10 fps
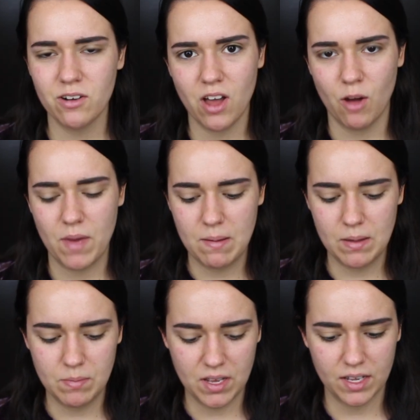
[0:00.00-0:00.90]
I don't know,
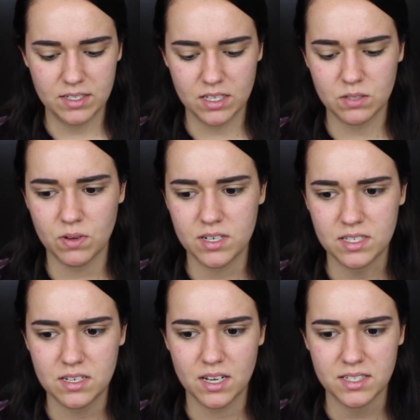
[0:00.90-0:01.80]
maybe because this one
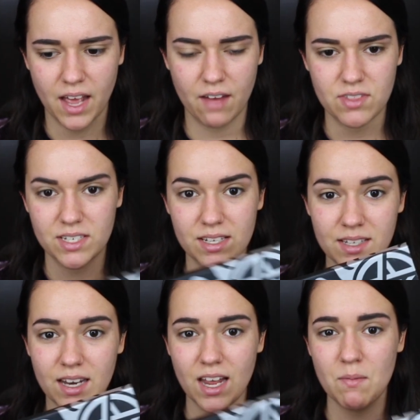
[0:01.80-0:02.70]
doesn't have the
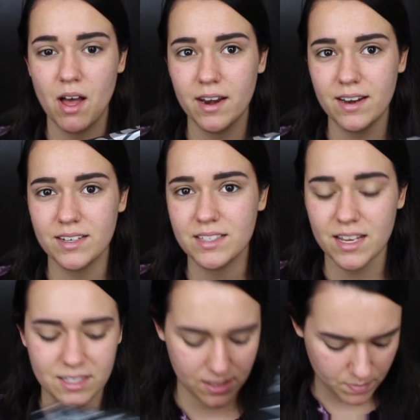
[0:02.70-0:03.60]
Disney name on it, it's
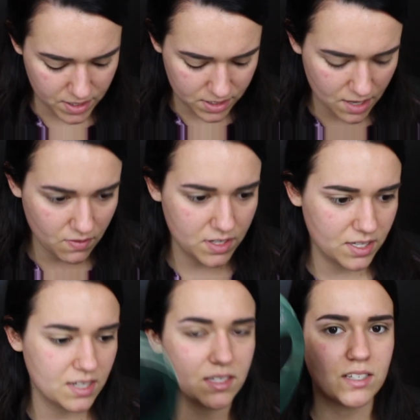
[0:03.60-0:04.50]
less expensive, and
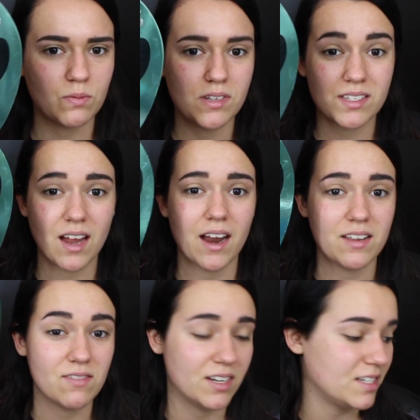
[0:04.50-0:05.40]
since this one's
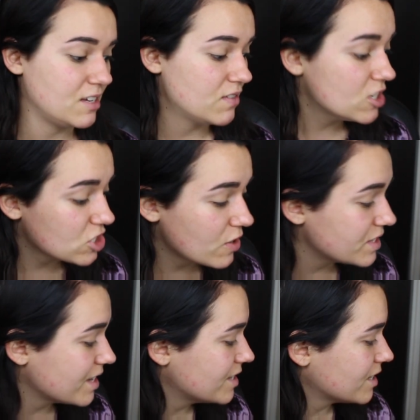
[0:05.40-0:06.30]
not even a TV show,
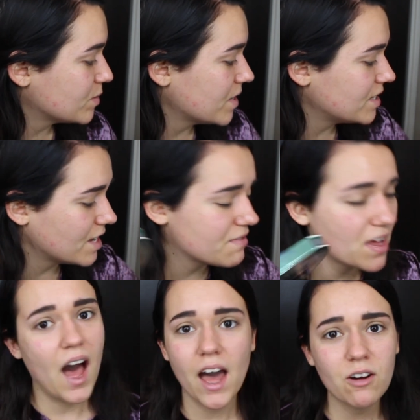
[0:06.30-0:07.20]
it's less expensive.
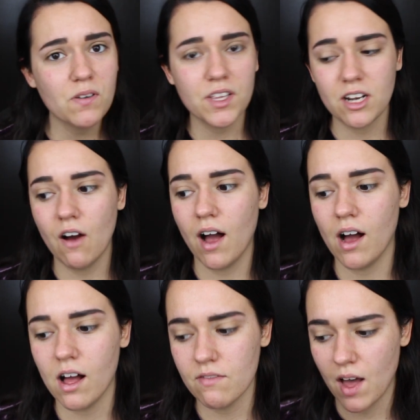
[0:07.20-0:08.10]
I don't really know how
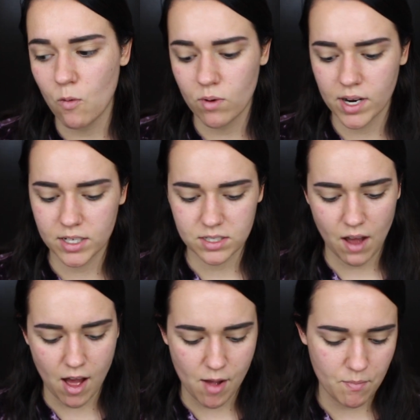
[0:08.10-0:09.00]
all of that works,
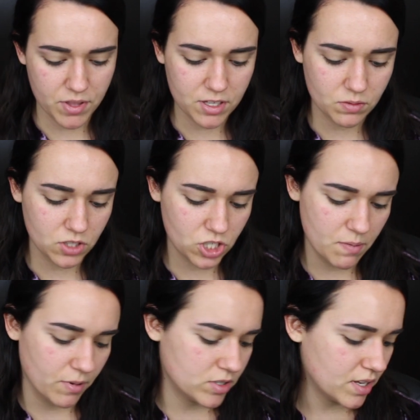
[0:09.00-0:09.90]
but this one's
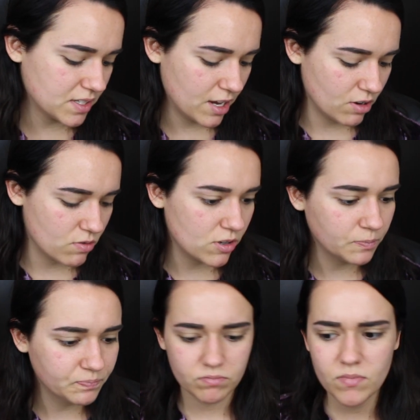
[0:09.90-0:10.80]
cheaper, so that's kind of cool.